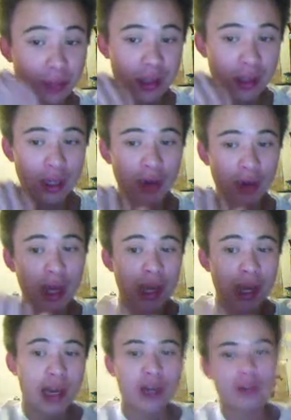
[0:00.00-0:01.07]
you know,
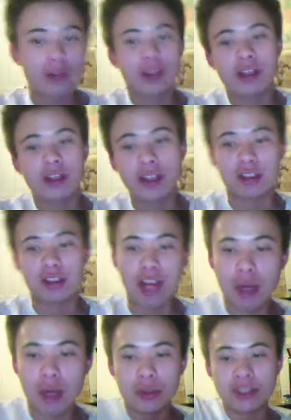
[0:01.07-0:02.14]
I know a lot of you guys are
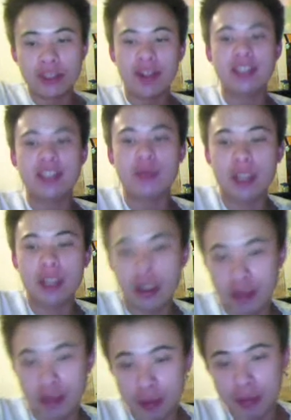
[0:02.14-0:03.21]
Cowboys fans and will not
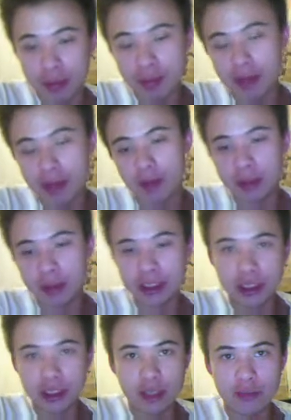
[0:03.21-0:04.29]
agree with me, but I've
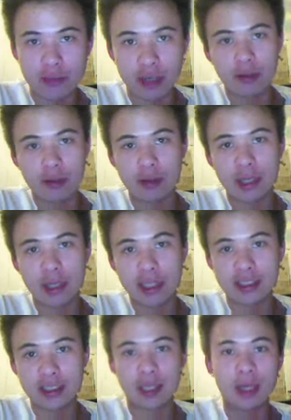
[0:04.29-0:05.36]
always, you know, found
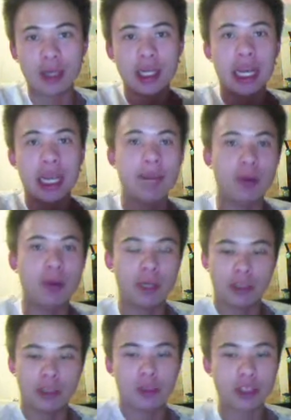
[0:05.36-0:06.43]
guys like McNabb and
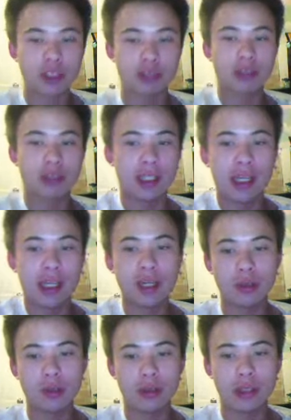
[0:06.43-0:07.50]
Westbrook just really
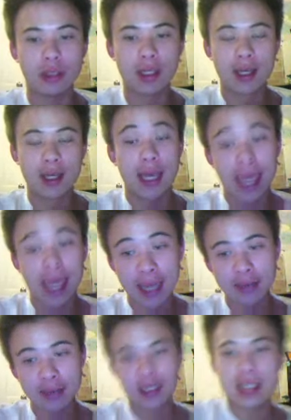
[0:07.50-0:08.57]
likable
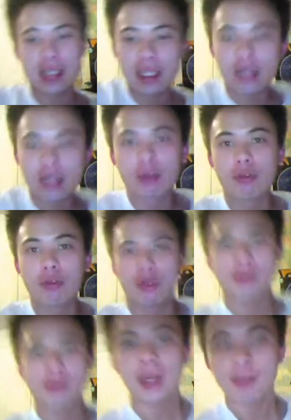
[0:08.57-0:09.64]
and I like to root for
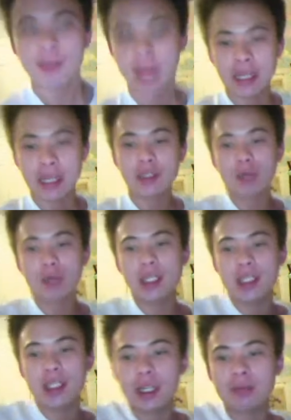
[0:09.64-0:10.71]
him. And Andy
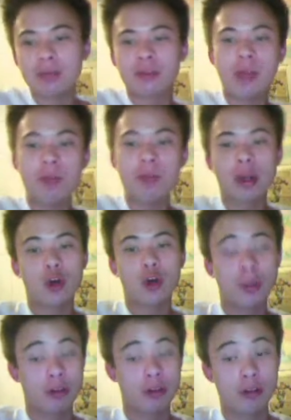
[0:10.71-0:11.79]
Reid, he comes from that Mike
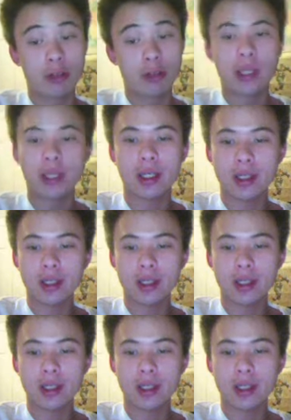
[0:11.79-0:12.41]
Holmgren tree.